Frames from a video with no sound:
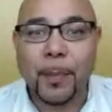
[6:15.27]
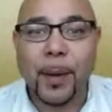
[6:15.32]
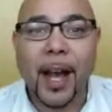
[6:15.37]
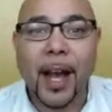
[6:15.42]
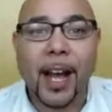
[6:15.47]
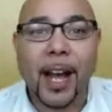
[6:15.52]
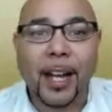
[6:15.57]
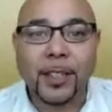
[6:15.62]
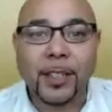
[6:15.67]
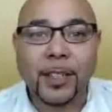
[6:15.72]

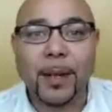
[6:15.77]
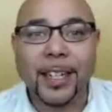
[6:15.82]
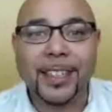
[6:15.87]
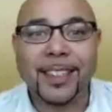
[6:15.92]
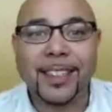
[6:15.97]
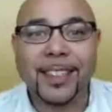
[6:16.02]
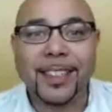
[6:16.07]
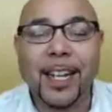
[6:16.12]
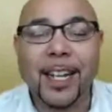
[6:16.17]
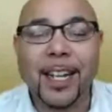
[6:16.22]
in the
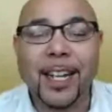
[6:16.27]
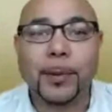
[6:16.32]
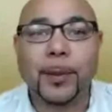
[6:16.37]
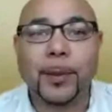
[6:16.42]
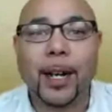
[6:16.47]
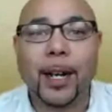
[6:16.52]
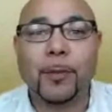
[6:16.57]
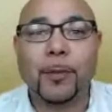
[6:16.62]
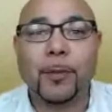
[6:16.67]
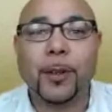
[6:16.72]
past many
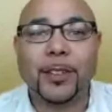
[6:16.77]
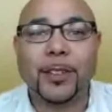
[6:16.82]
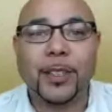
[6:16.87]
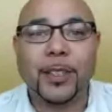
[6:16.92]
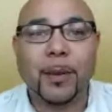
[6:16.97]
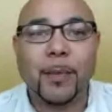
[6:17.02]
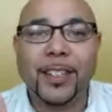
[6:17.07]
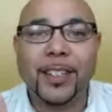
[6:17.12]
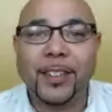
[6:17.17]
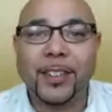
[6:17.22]
times, right,
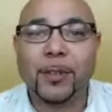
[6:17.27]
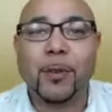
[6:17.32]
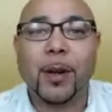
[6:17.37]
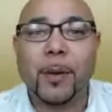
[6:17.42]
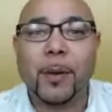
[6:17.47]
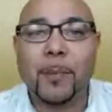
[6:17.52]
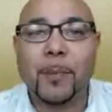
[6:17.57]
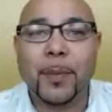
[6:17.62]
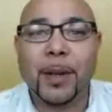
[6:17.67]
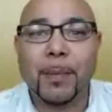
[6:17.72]
where
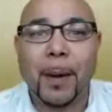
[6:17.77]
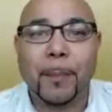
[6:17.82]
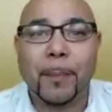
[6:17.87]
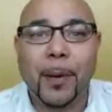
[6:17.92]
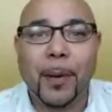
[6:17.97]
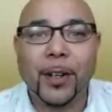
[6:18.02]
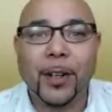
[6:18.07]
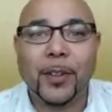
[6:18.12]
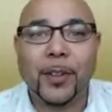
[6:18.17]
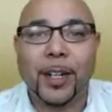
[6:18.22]
somebody doesn't want to
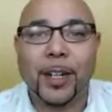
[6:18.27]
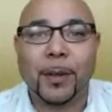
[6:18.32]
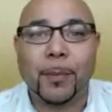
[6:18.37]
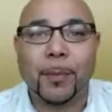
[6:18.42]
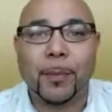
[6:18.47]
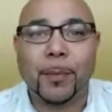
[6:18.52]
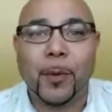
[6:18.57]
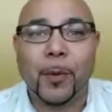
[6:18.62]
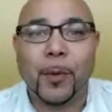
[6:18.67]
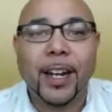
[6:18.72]
be my
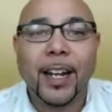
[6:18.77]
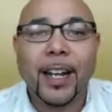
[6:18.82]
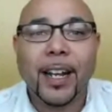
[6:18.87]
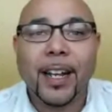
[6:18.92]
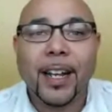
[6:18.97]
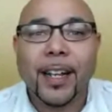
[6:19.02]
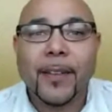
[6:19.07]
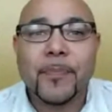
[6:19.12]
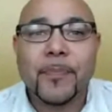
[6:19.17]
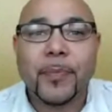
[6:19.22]
partner
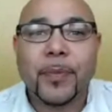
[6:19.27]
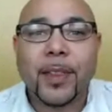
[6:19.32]
anymore,